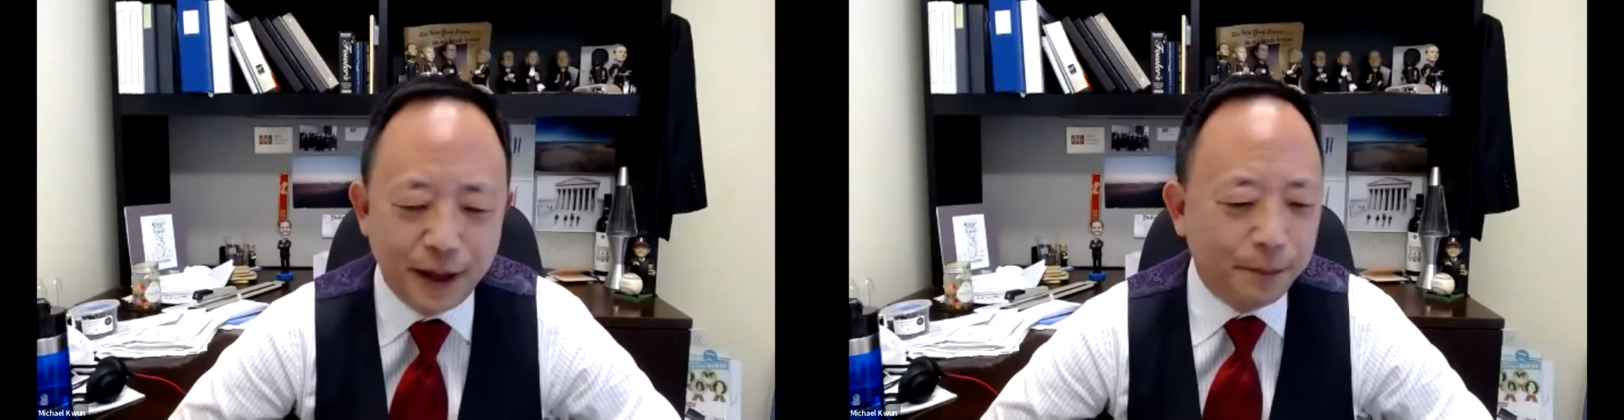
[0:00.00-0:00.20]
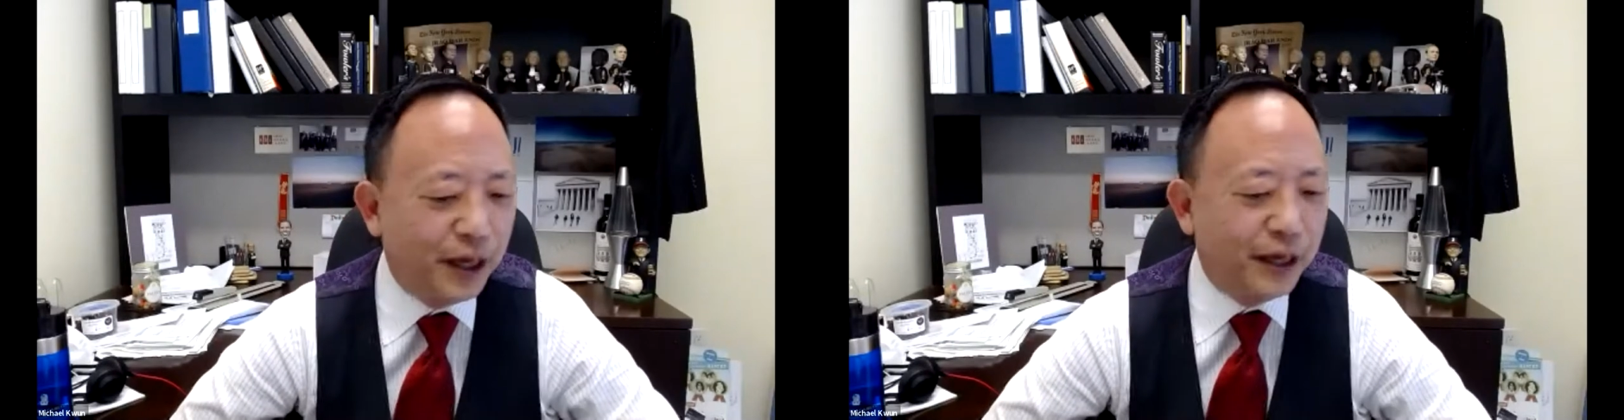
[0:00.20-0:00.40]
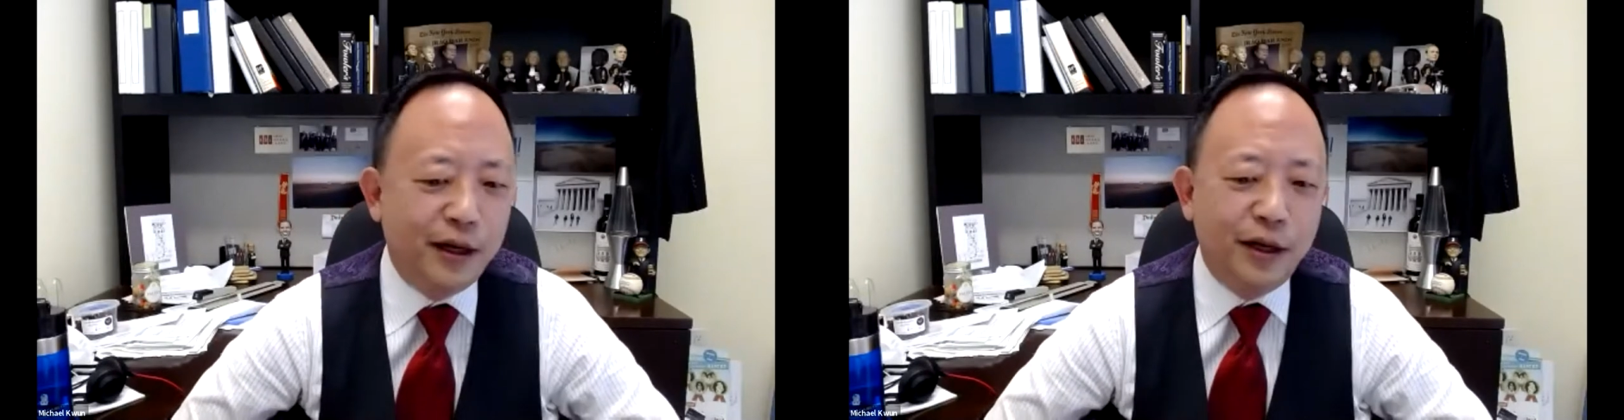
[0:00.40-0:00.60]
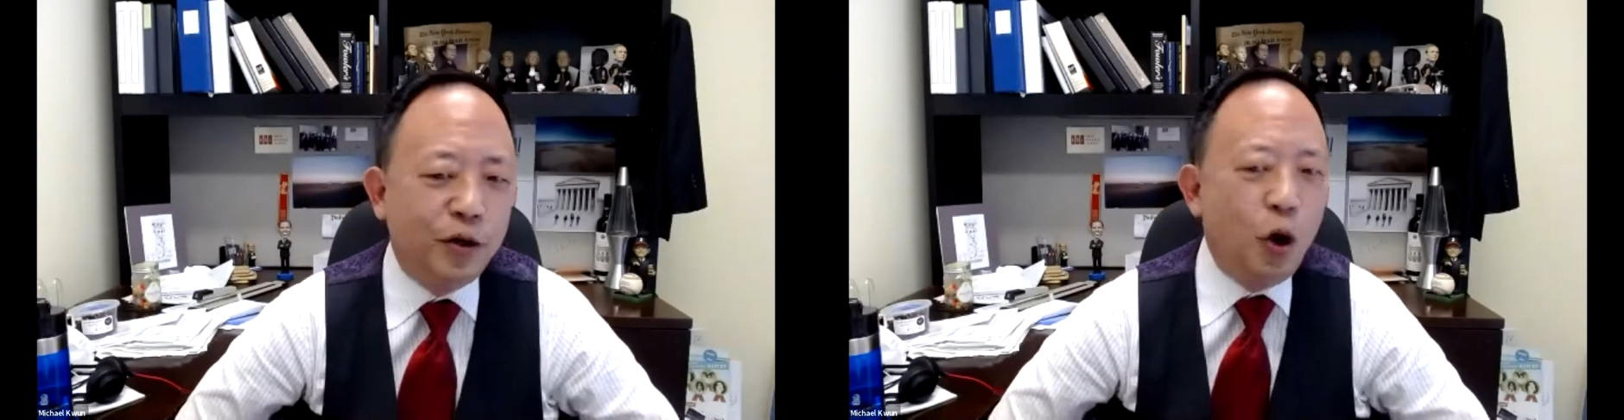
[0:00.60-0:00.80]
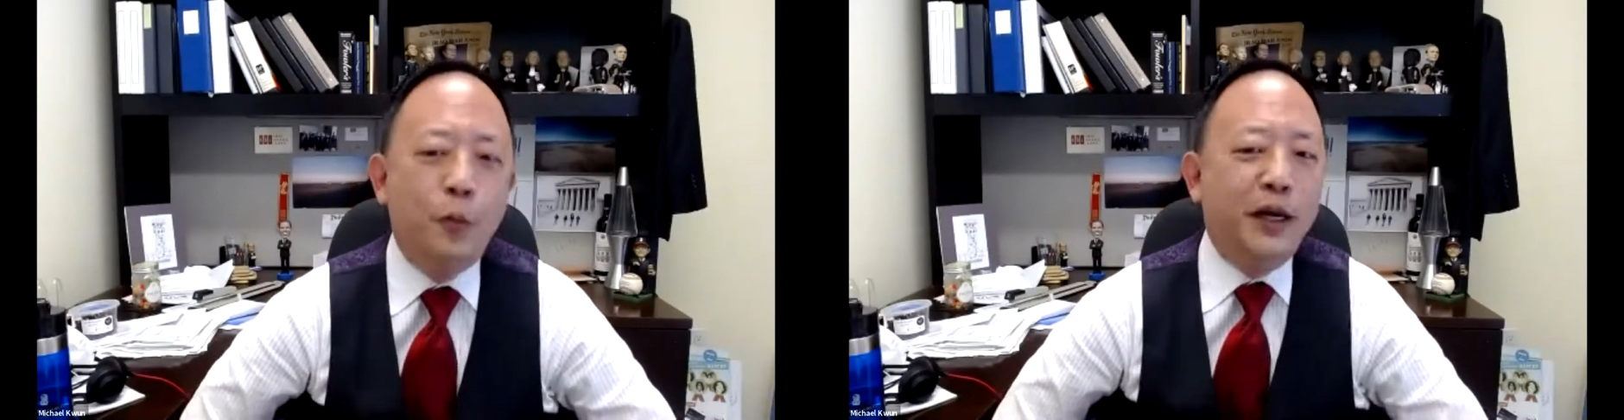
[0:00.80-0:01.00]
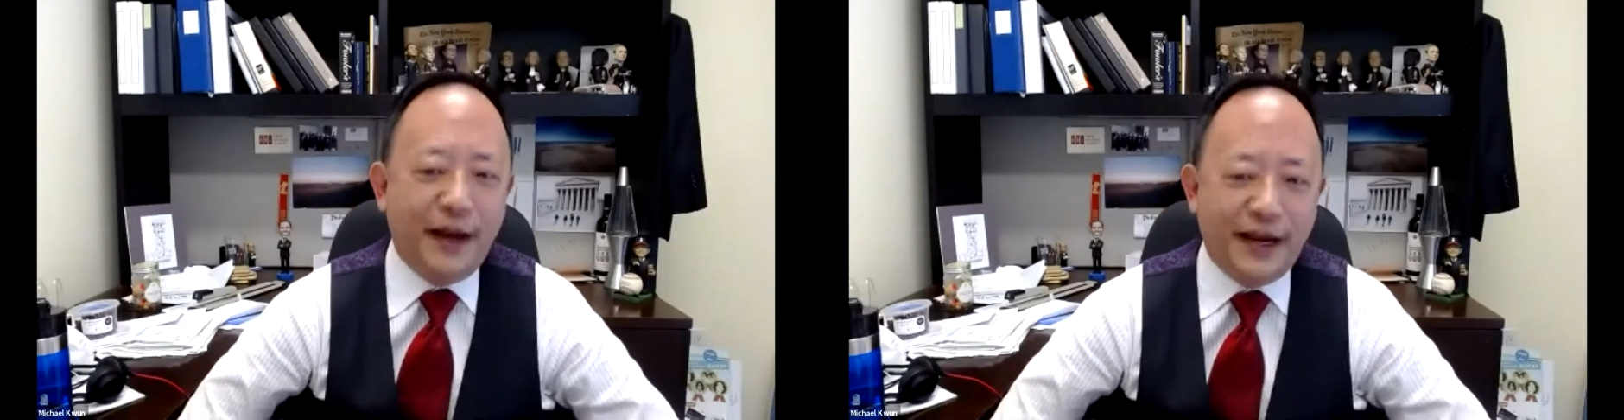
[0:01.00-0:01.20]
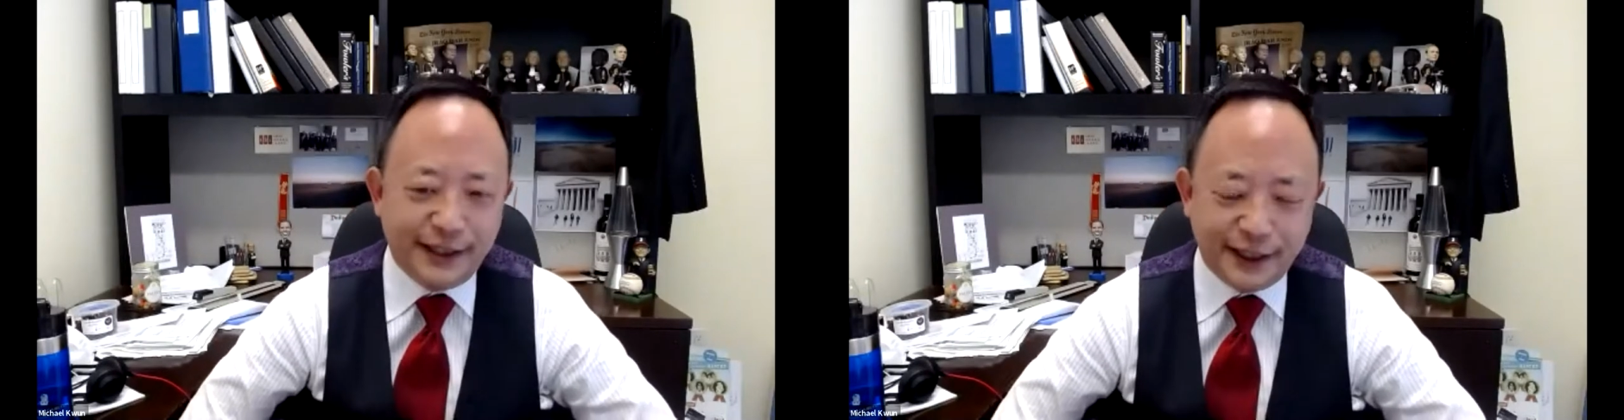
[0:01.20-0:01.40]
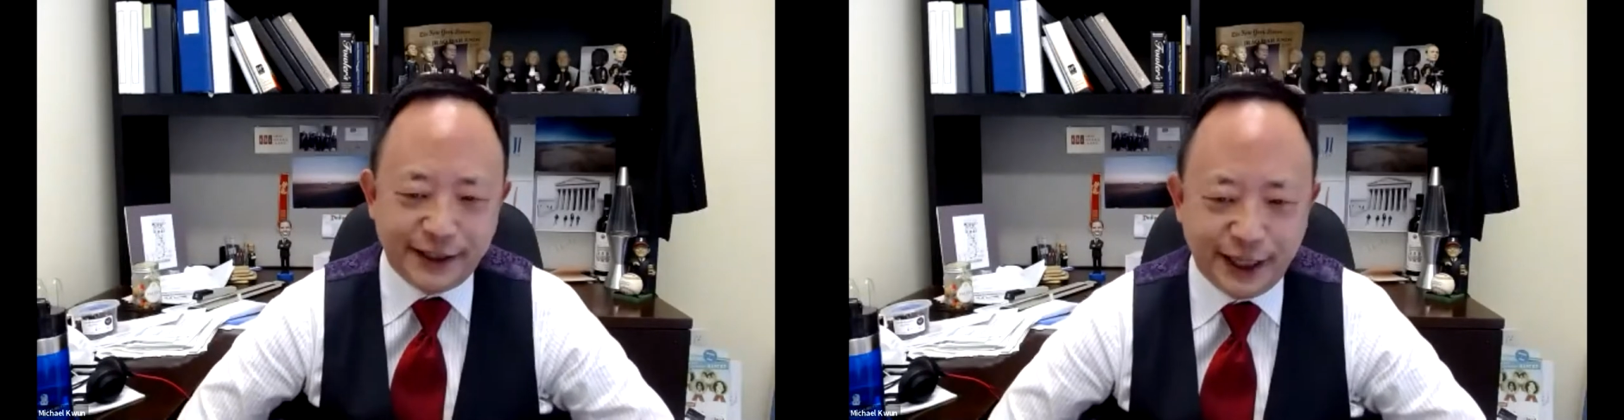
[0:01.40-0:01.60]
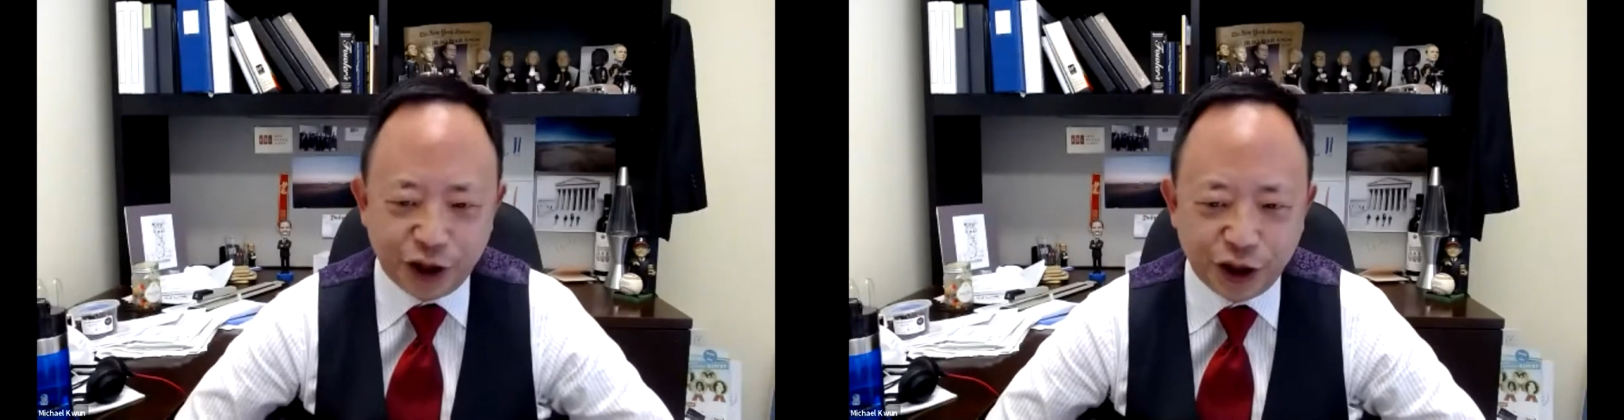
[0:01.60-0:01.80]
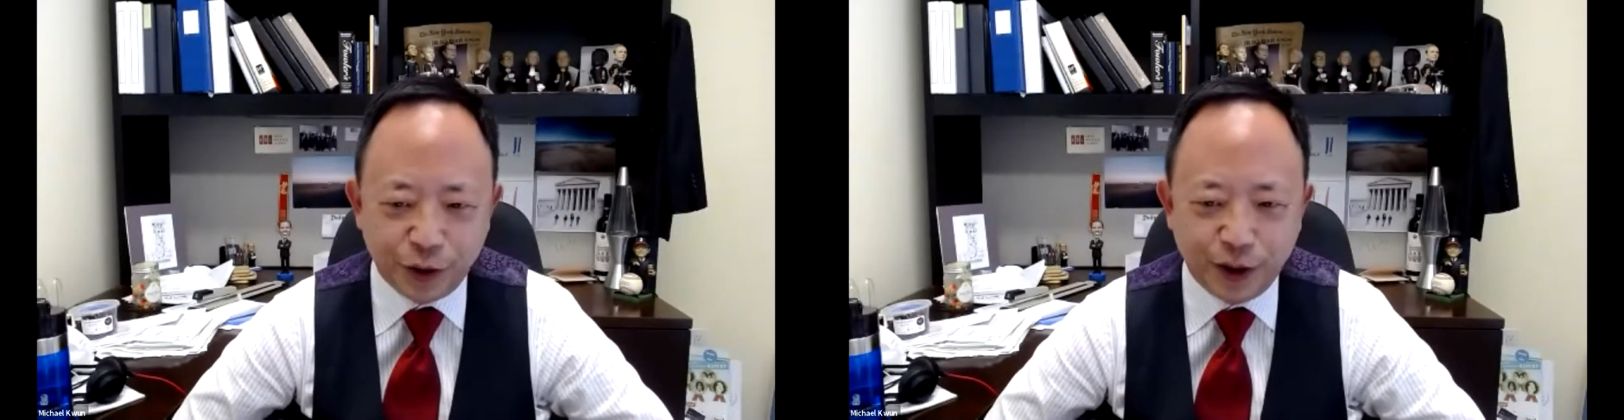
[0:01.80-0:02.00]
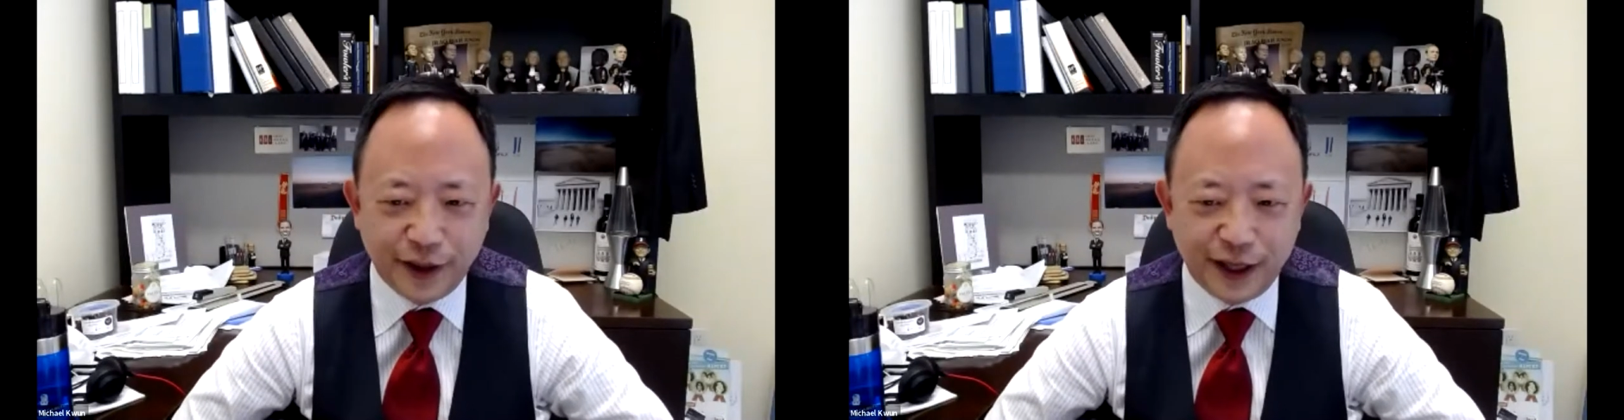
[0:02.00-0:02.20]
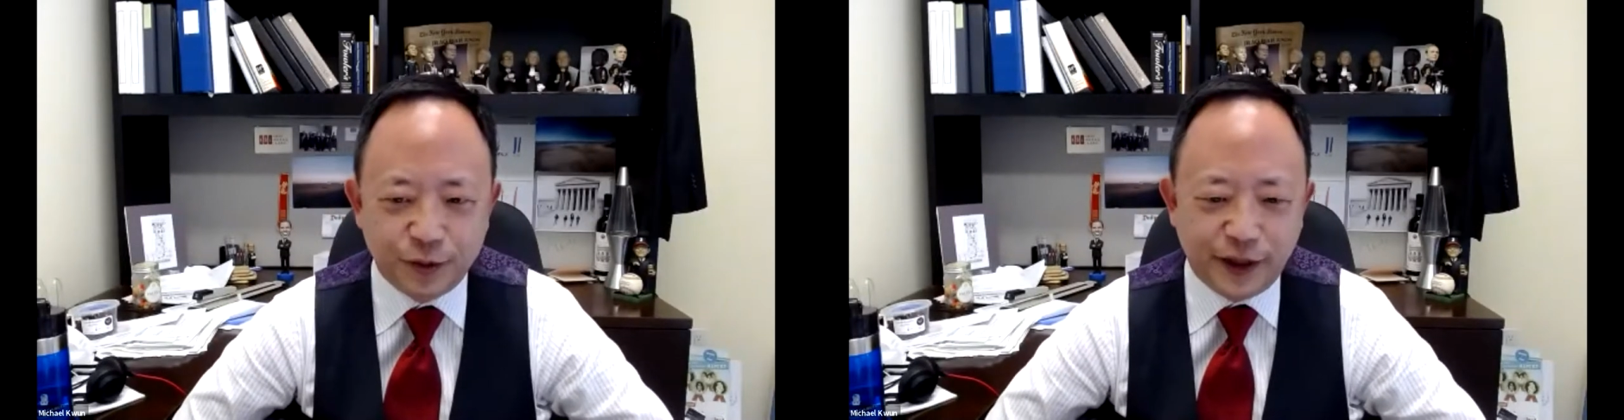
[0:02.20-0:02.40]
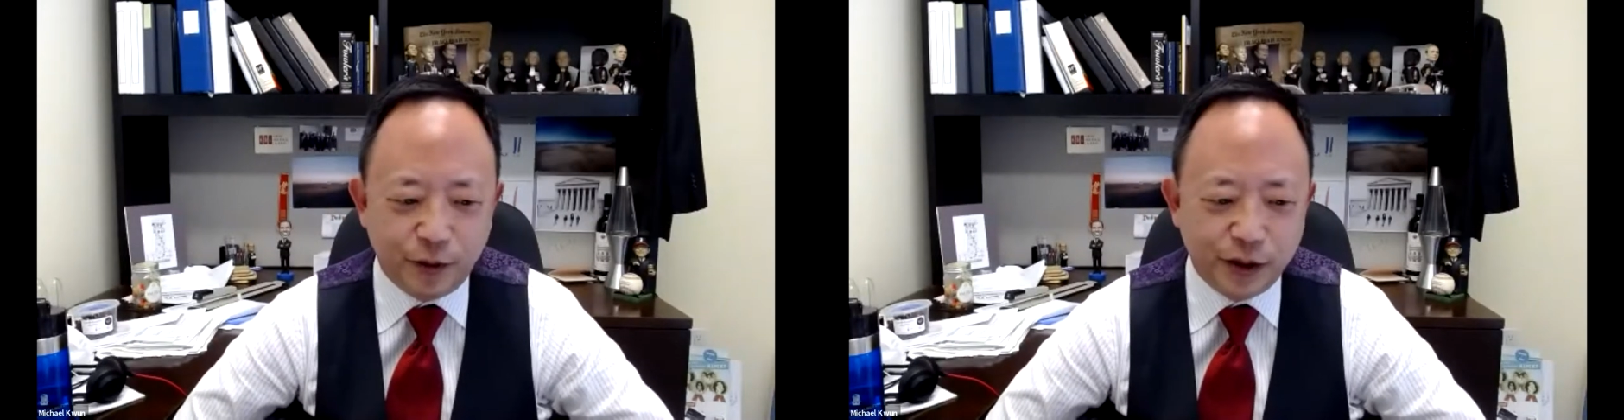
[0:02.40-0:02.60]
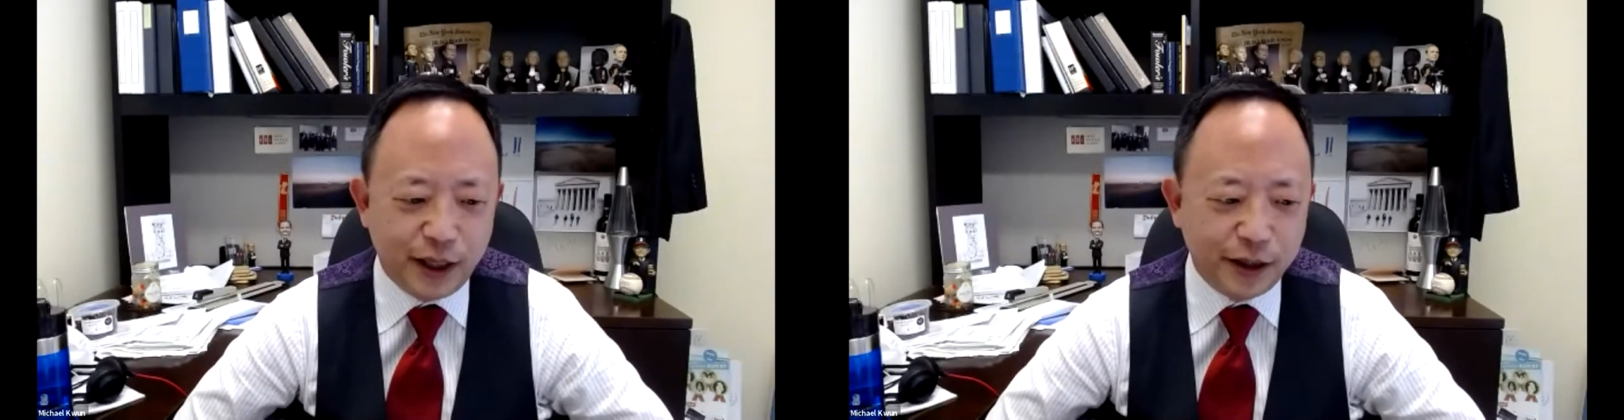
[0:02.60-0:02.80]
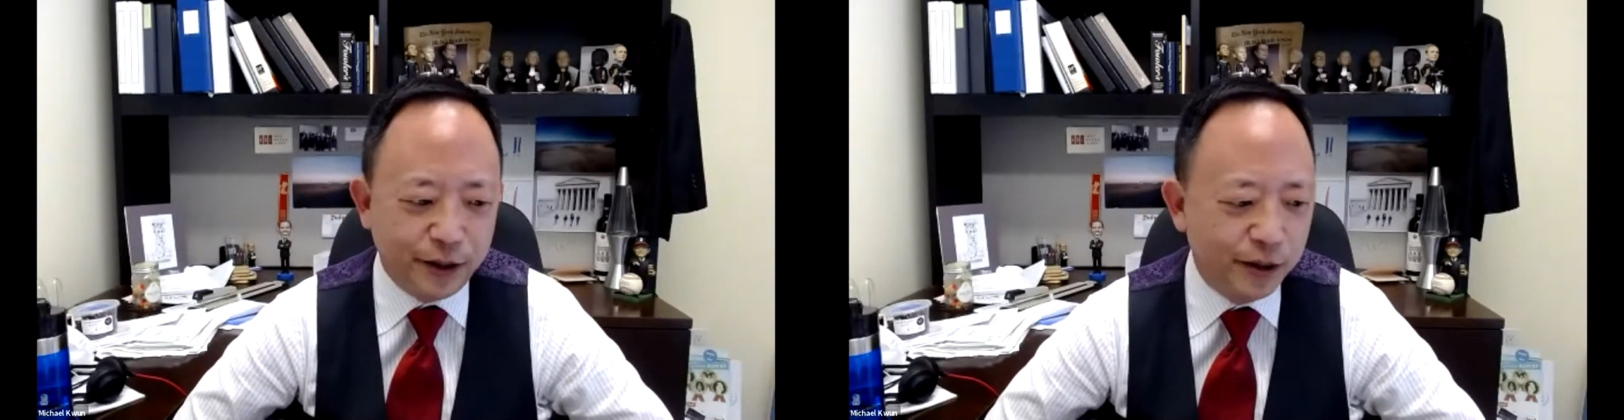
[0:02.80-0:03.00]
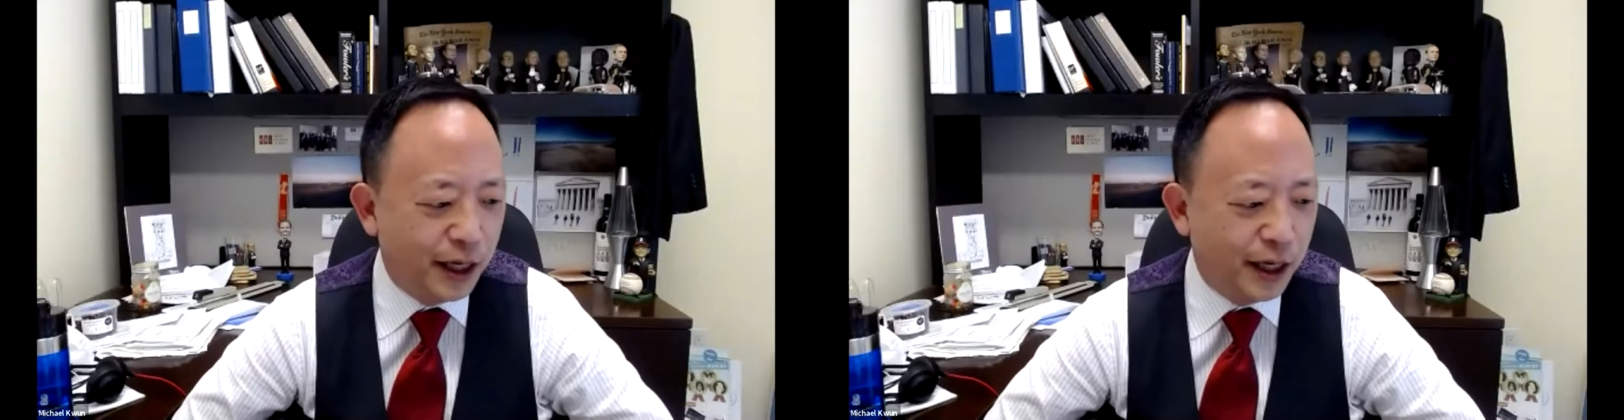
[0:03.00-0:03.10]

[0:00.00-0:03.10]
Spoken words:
but nobody pays any attention to it. That's what they would tell you.